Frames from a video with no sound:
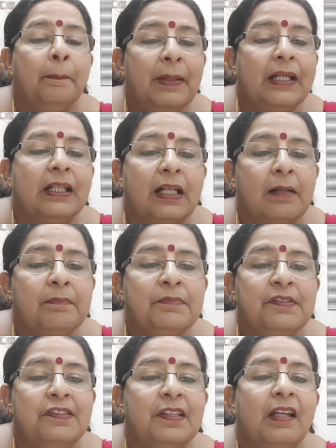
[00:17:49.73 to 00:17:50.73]

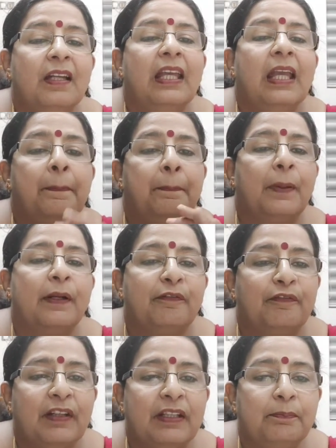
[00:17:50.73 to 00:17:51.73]
becomes a
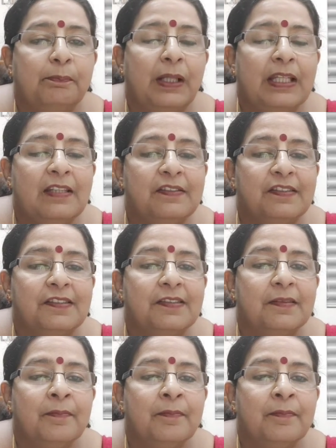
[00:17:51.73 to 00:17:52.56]
perfect place.